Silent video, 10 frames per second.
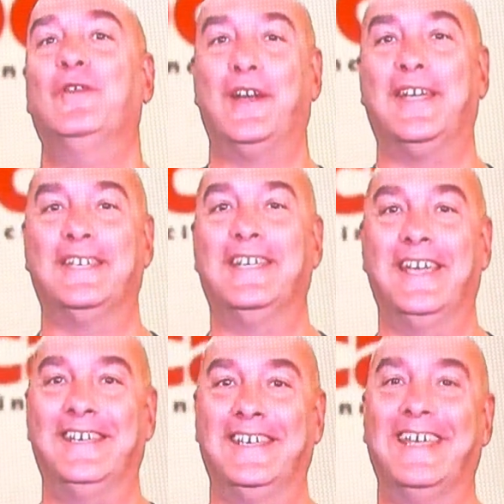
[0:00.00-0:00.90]
very
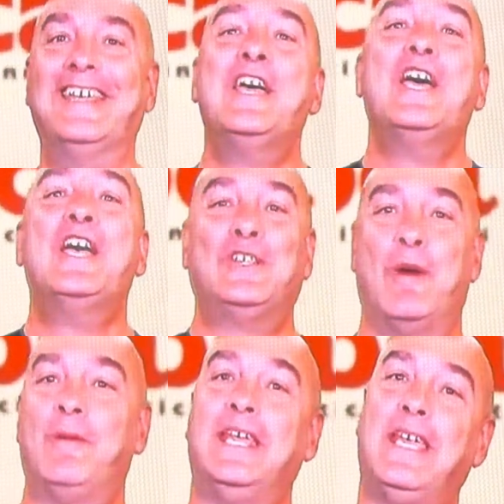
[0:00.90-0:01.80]
intended. So
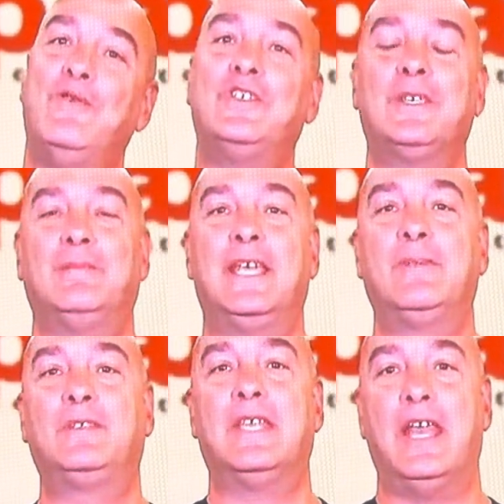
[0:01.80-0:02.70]
I'm going to give you some
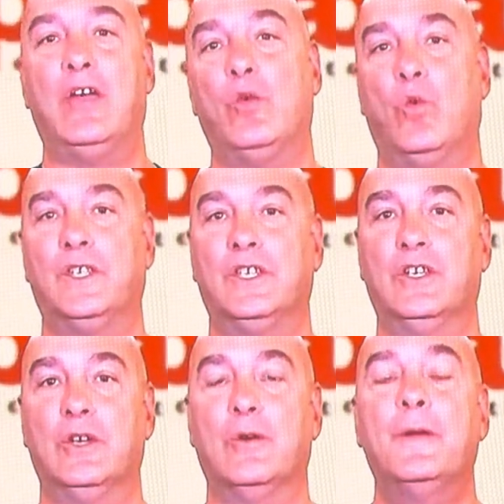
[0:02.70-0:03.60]
tips today on what to
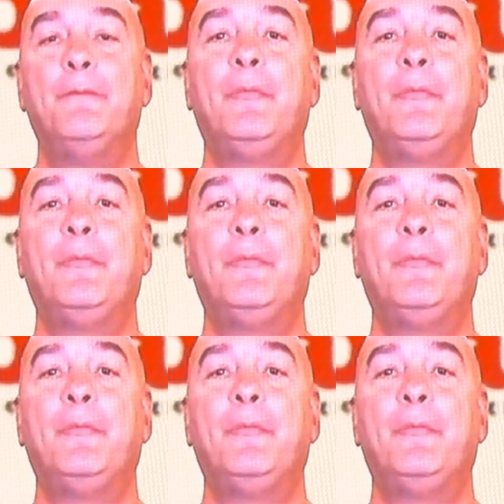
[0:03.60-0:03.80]
do.